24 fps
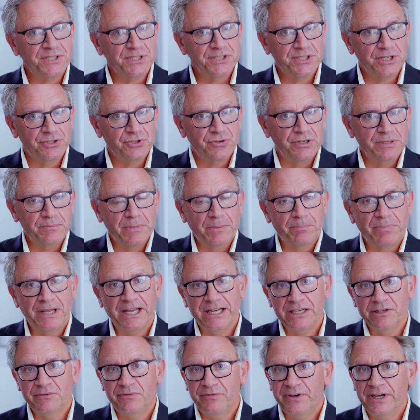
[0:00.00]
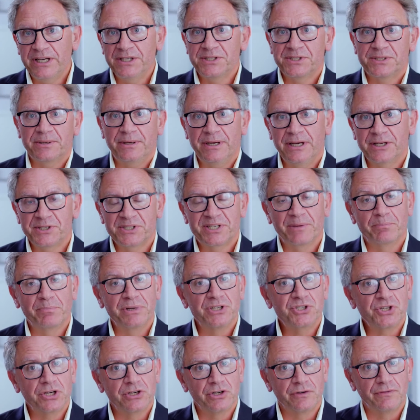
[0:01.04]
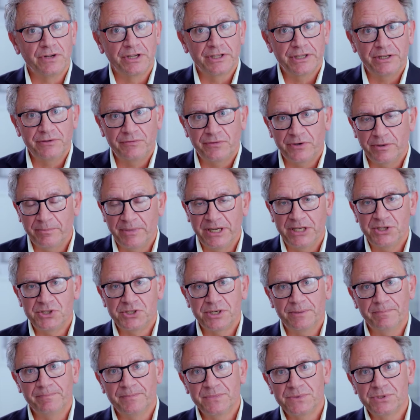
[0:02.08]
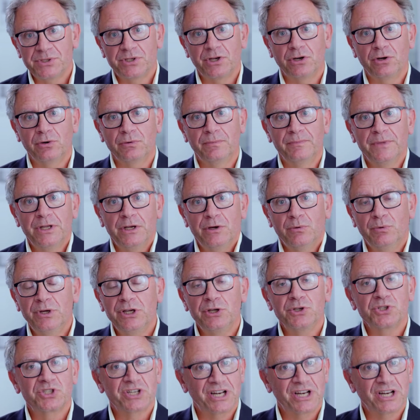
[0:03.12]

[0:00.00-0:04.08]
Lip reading: is the treatment planning phase, submission of all the information. So we use